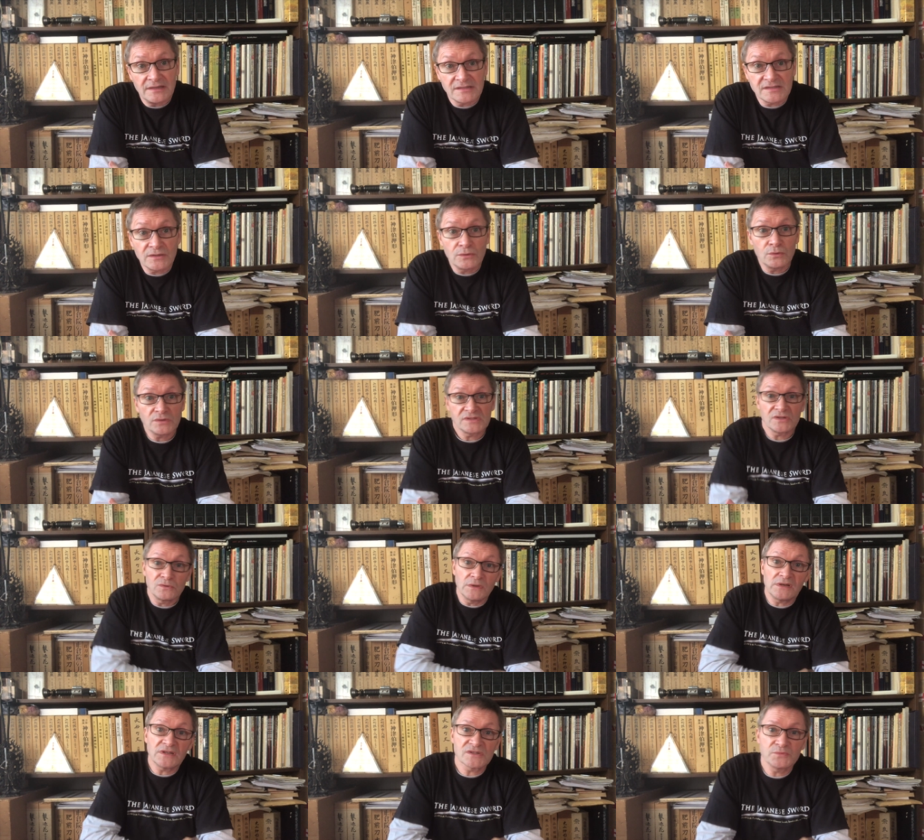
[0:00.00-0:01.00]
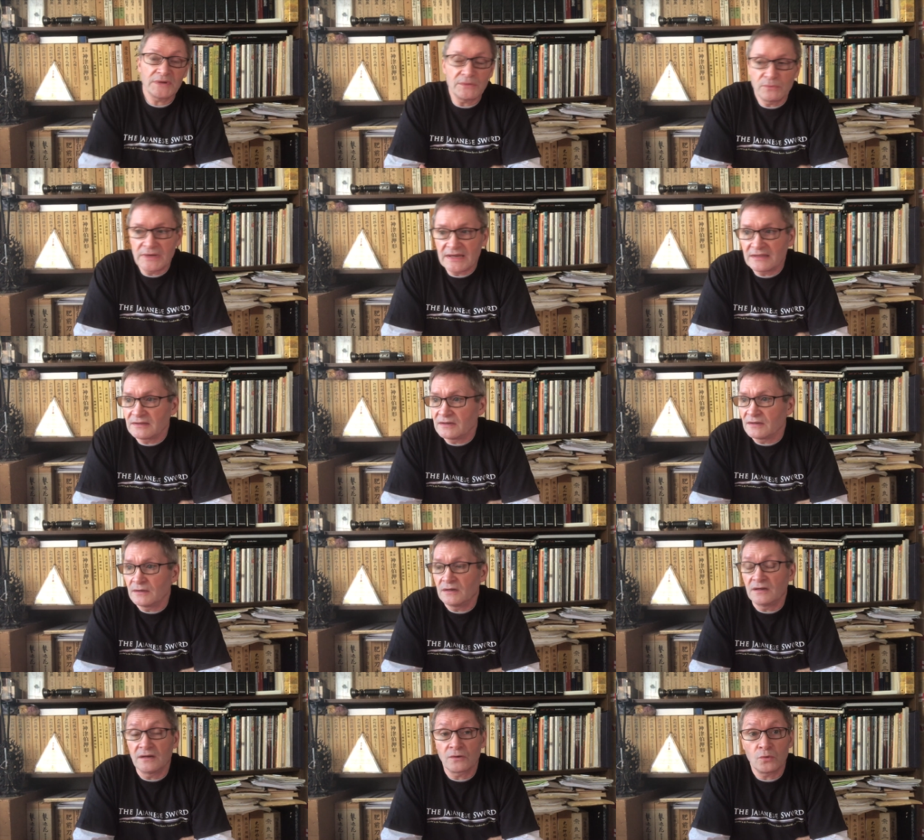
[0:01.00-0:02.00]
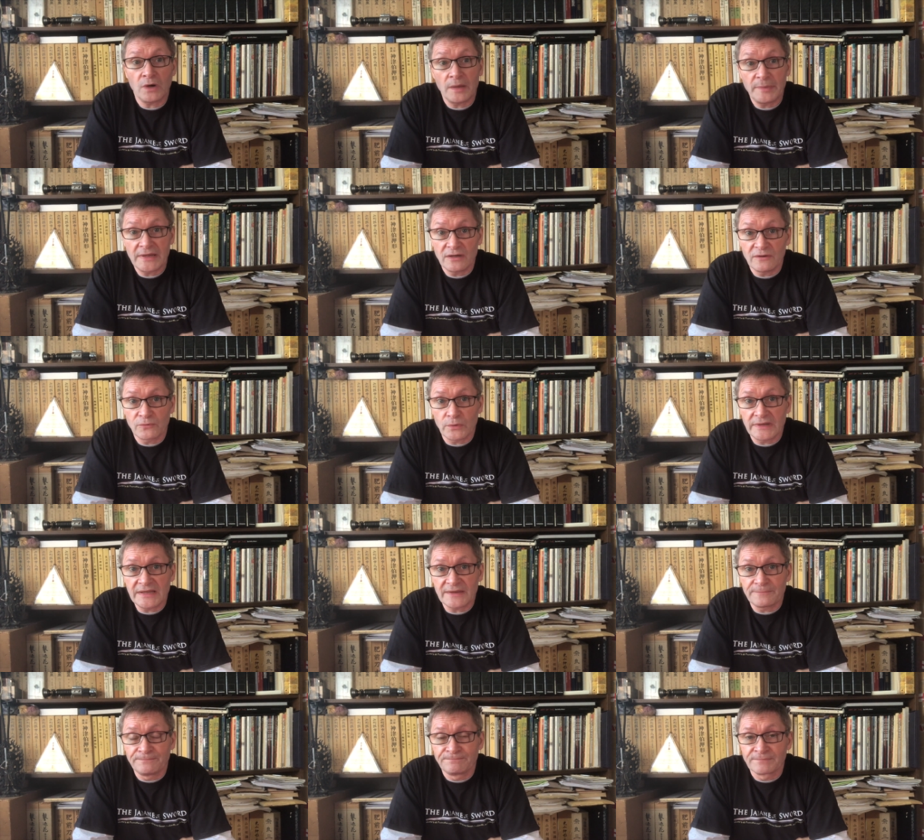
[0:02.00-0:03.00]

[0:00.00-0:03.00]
so last week we had quite a big earthquake,